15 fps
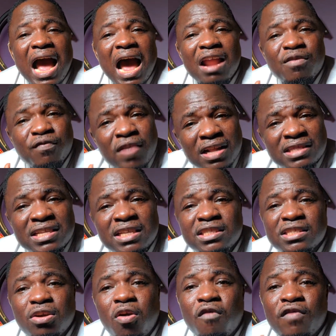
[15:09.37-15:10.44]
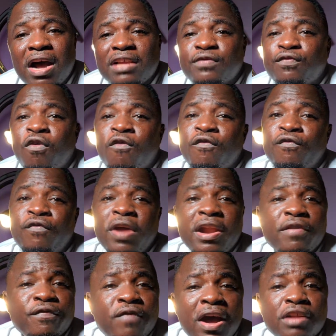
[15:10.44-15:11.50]
advantage of us for
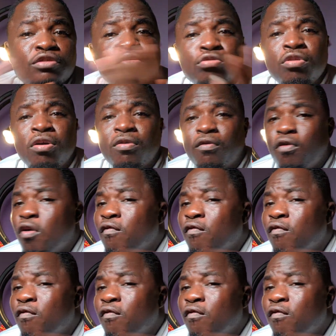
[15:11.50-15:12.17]
very far too long.